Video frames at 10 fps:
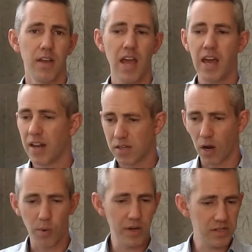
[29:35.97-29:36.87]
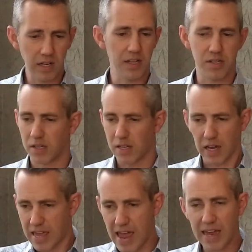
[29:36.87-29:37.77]
And it's always delicious, a
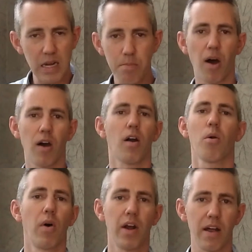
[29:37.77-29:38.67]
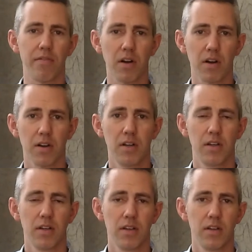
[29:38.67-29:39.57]
candy bar or whatever.
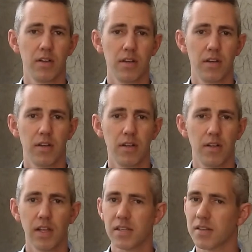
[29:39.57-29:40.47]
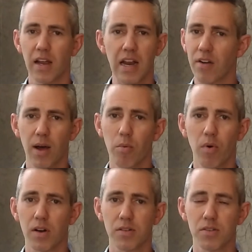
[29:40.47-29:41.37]
That's not how God
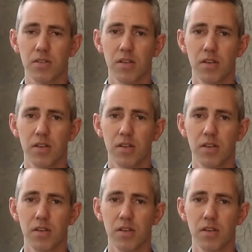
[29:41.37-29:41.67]
works.